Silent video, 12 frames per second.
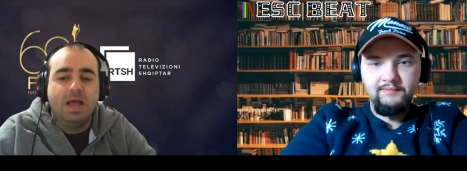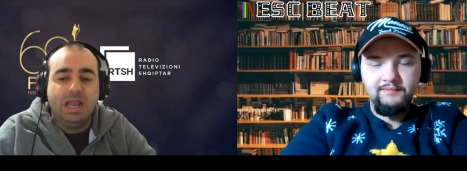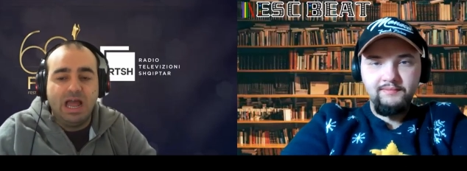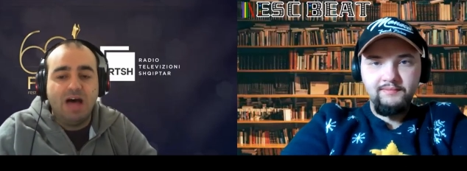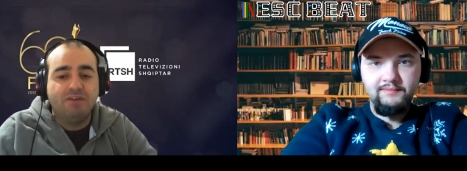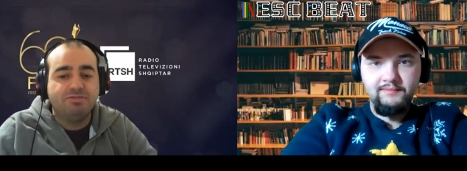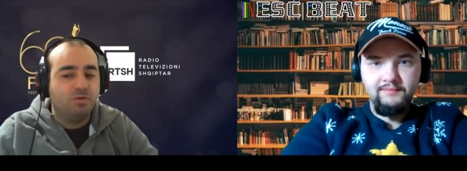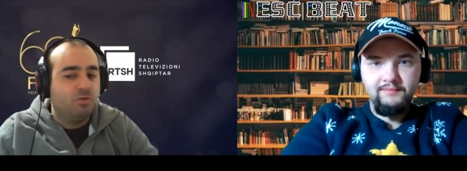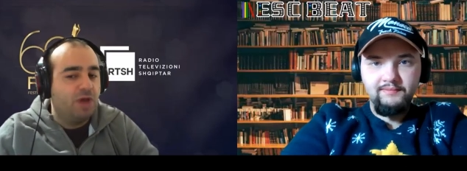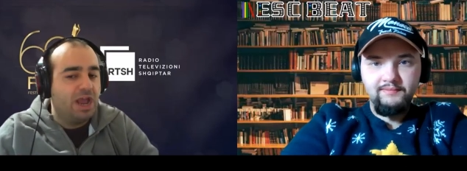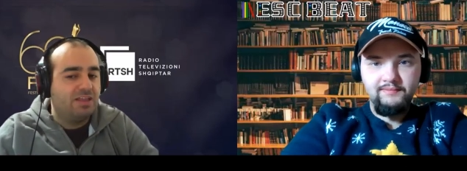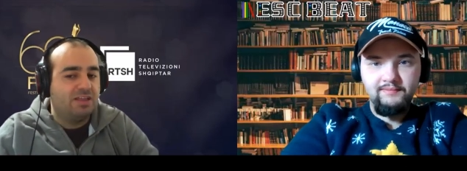Speaker 1: love the
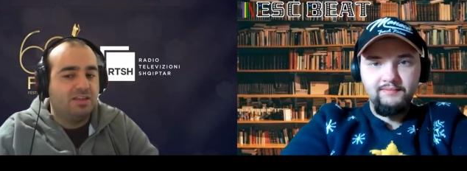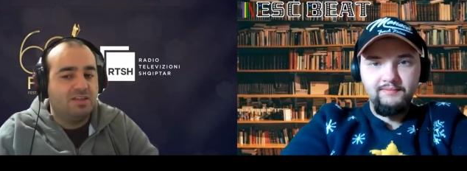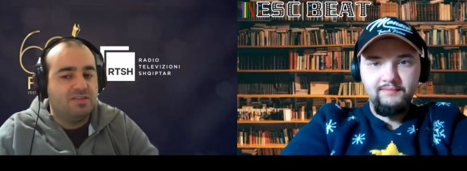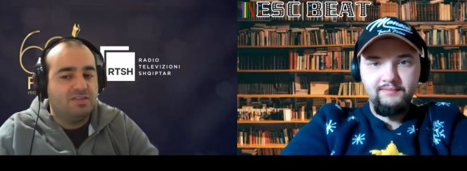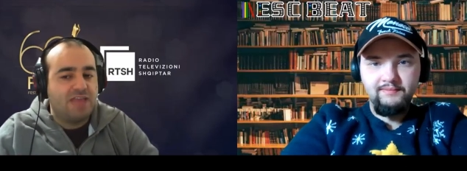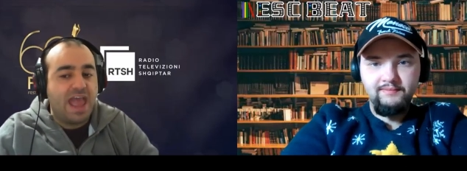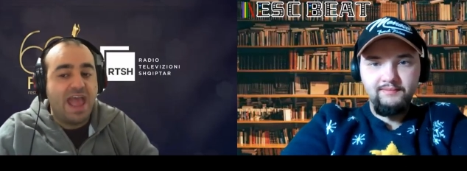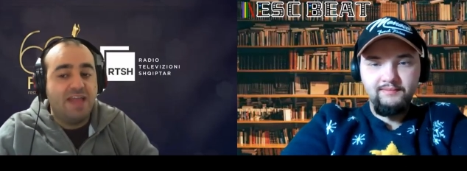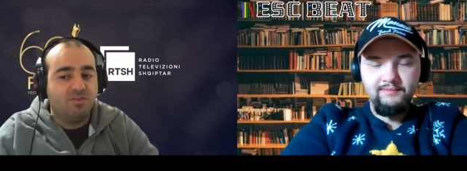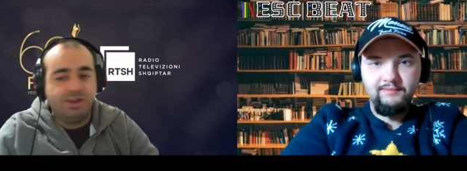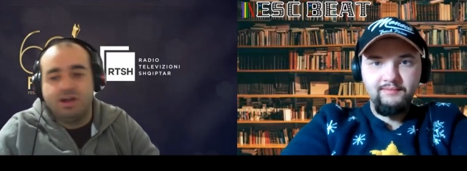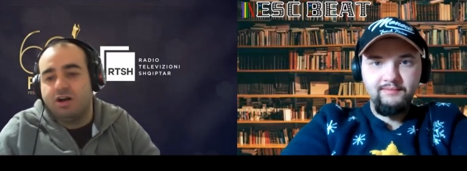way that it ends
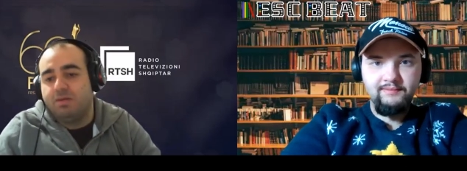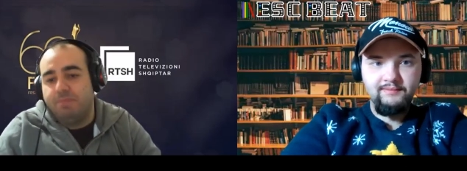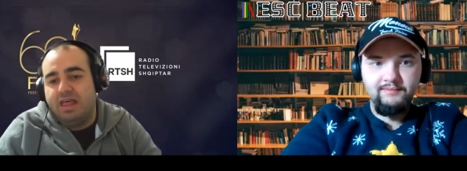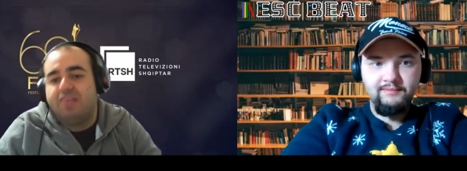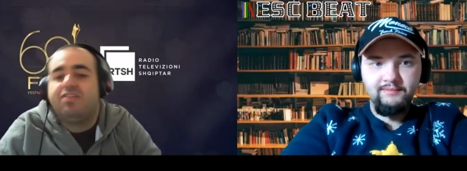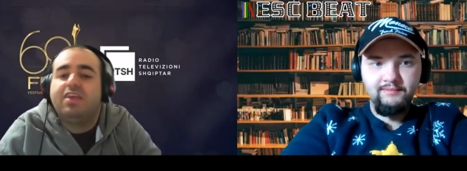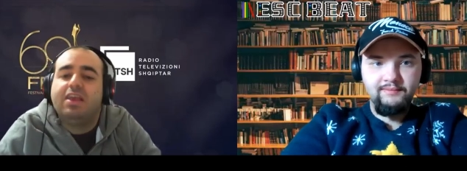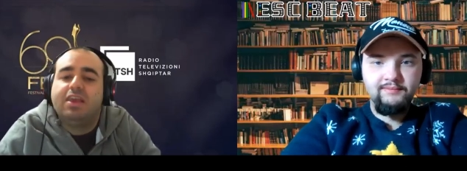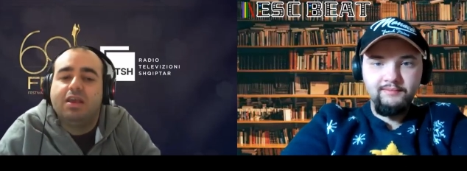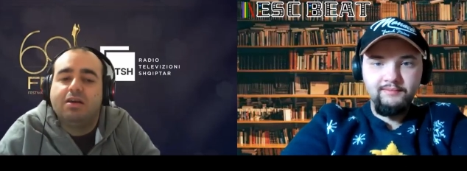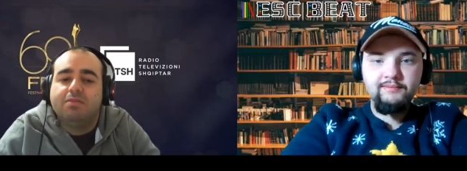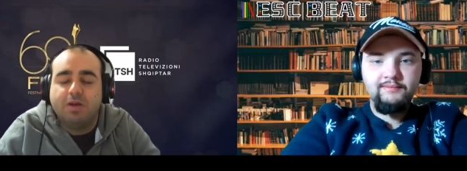with a cappella
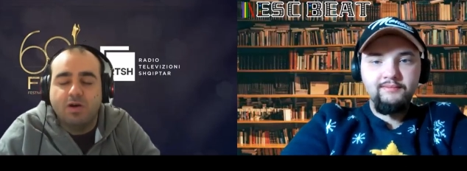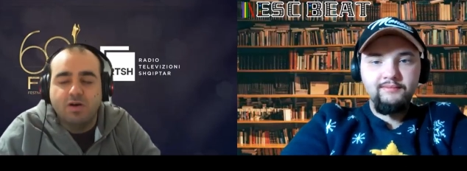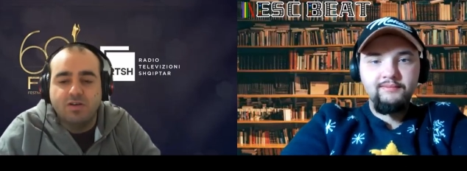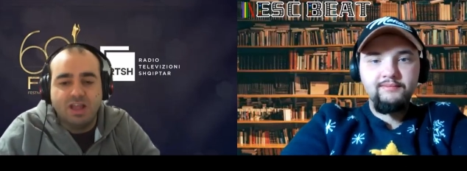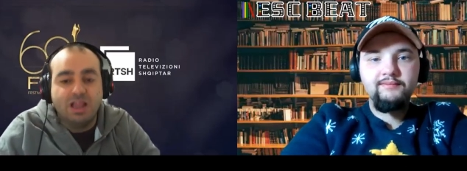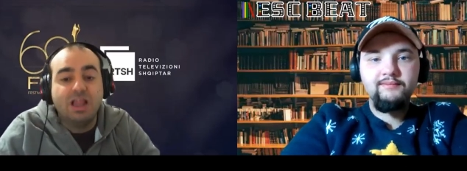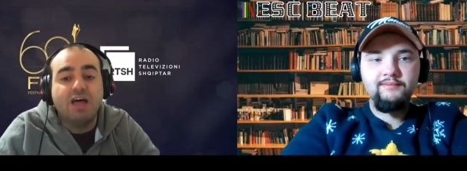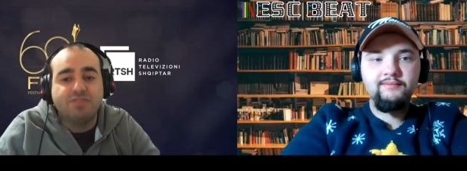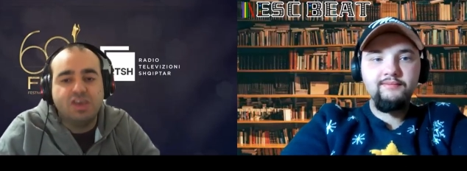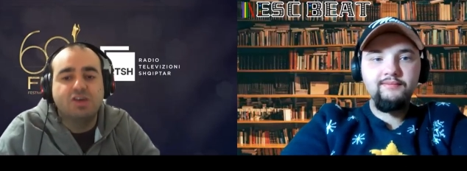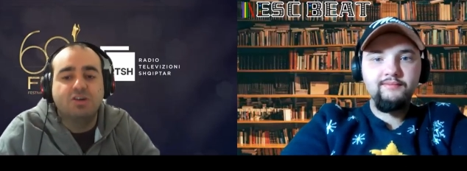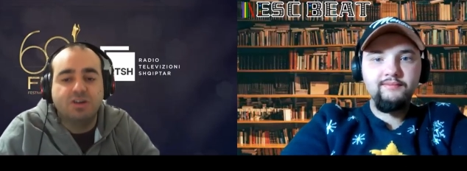singing, because I love
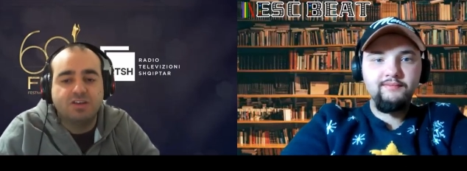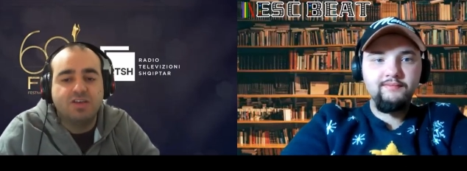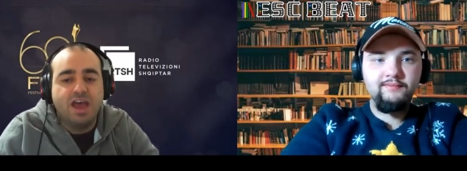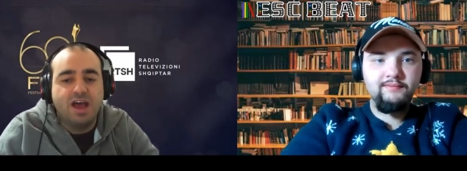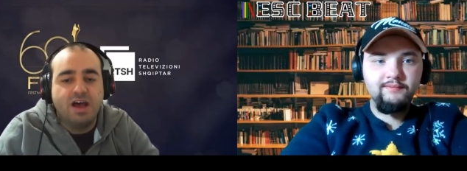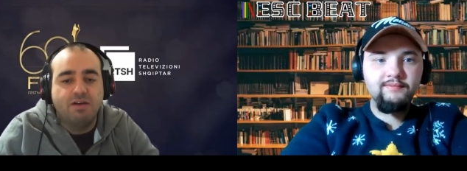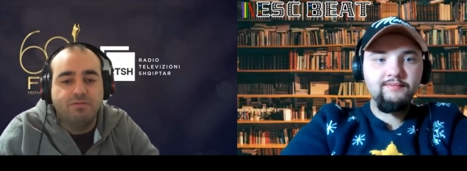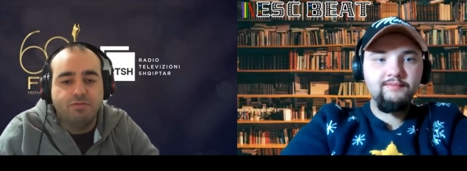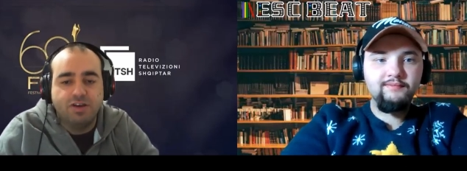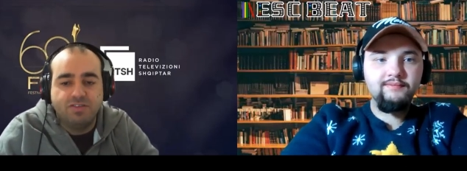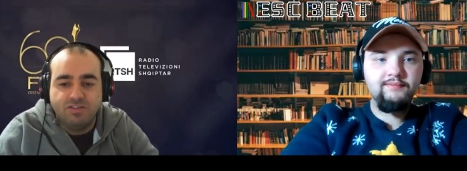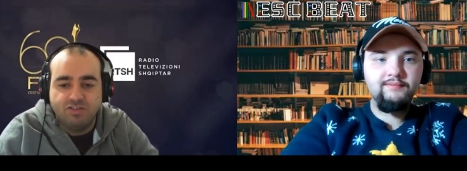Gjergj voice
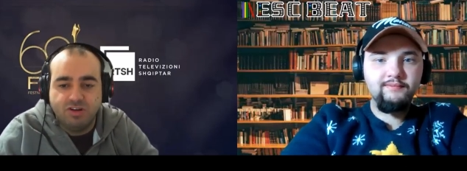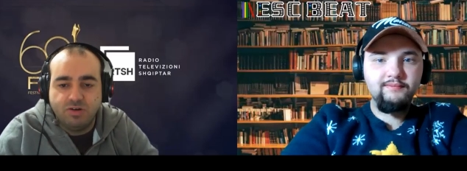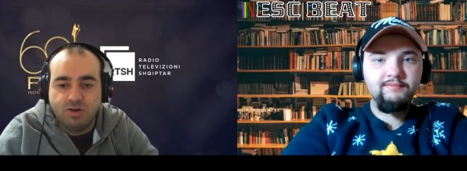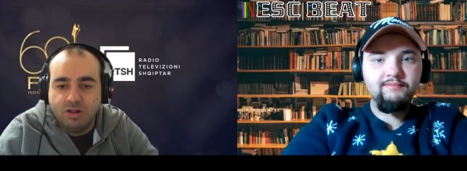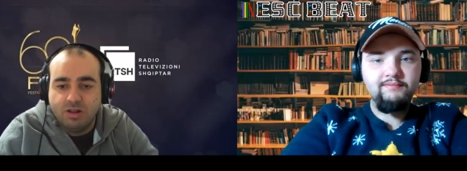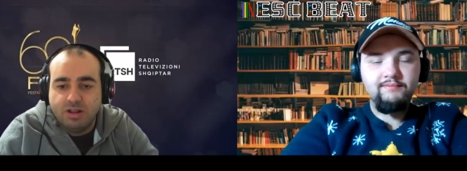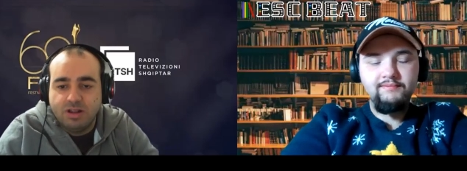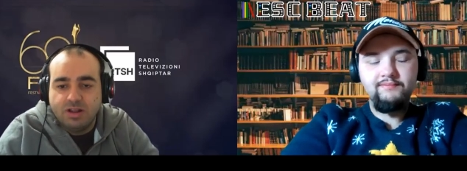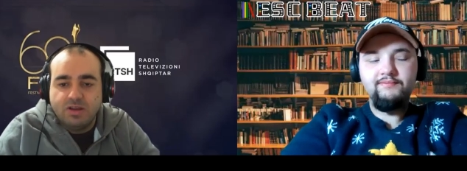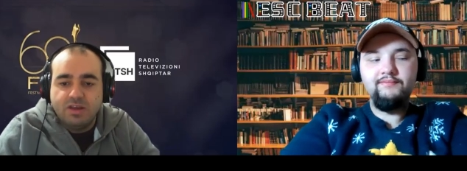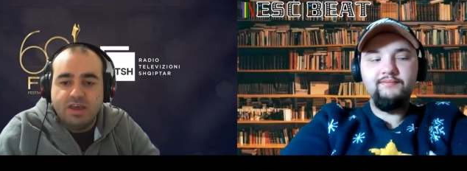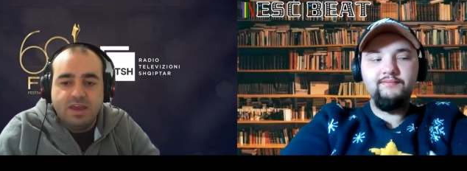in general.
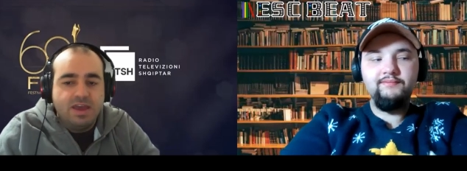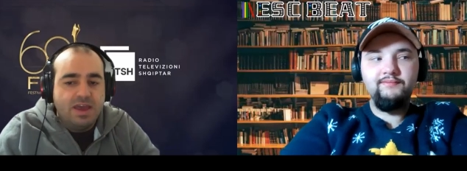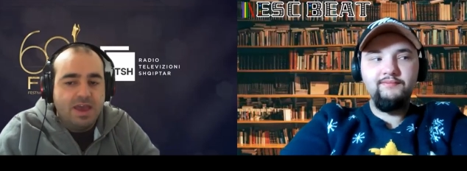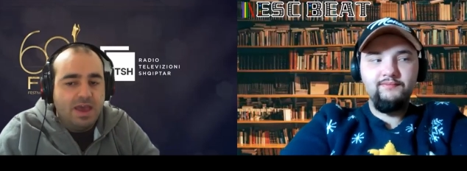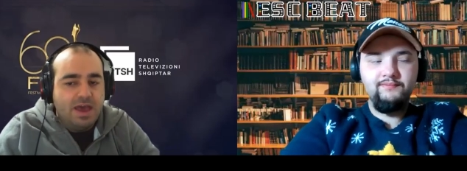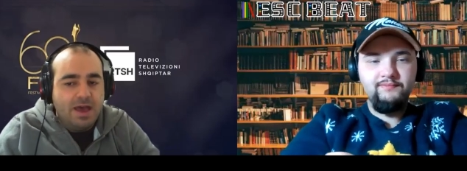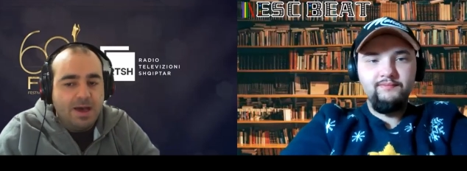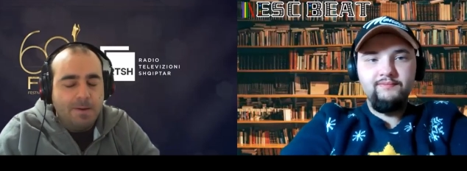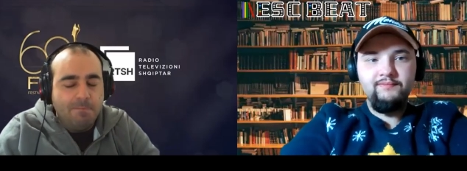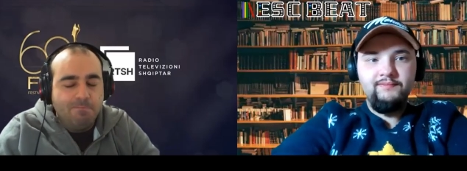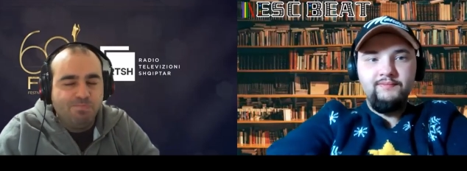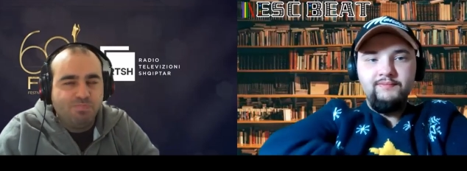
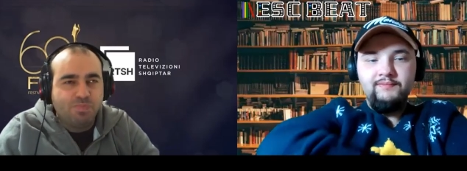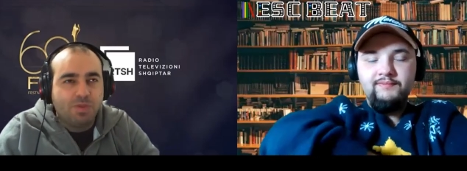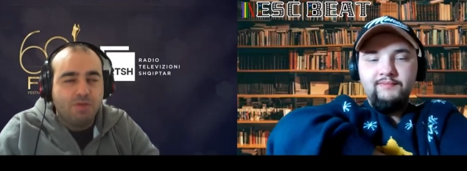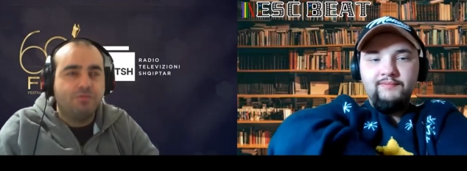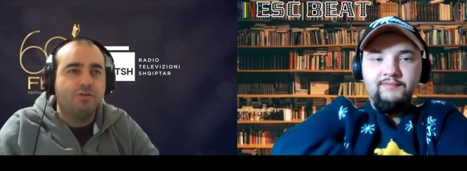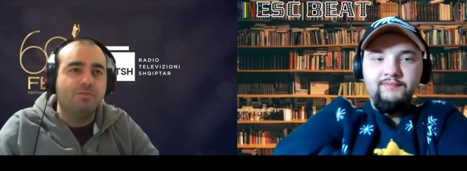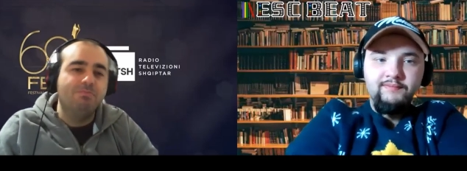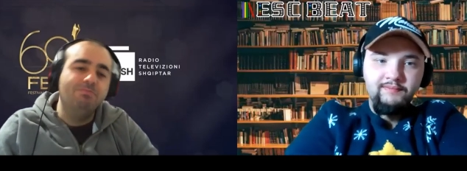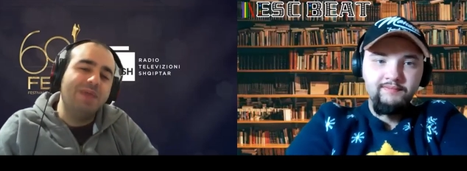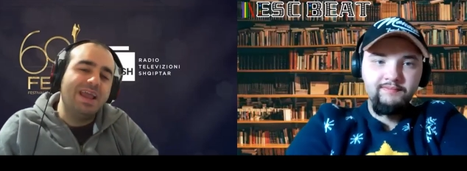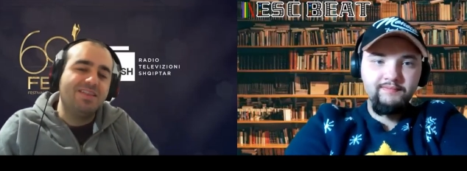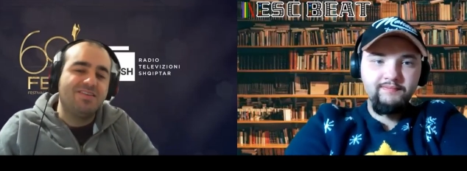For
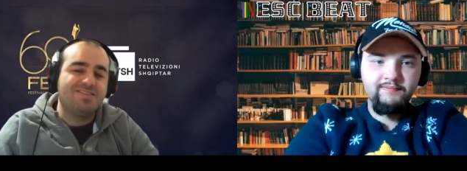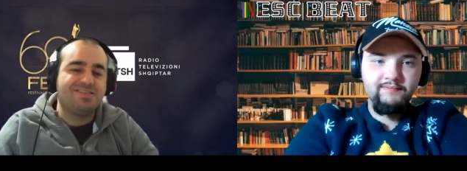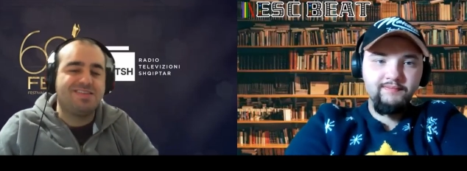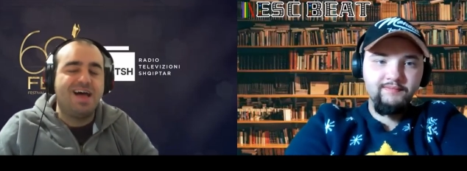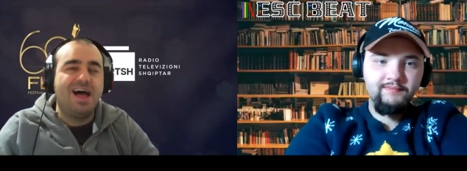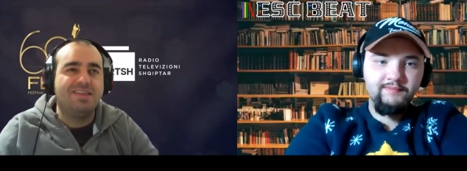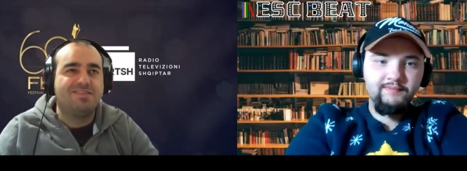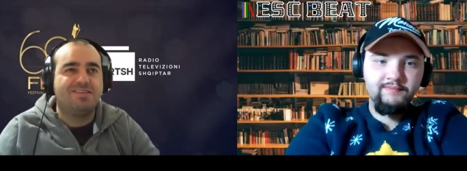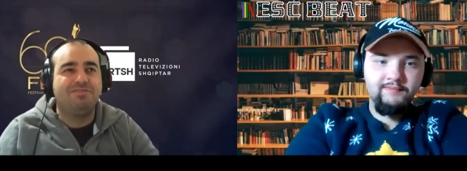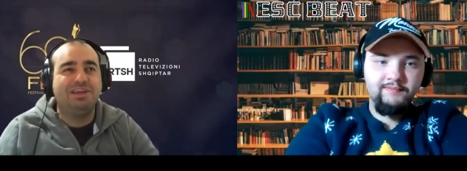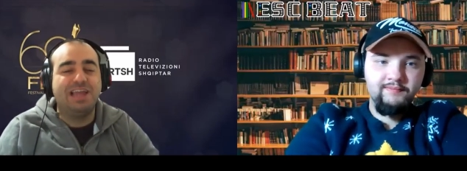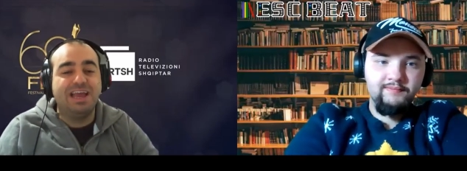me, the style is something
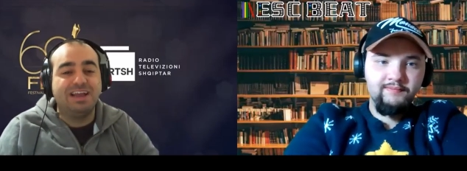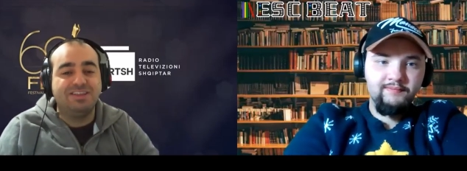like the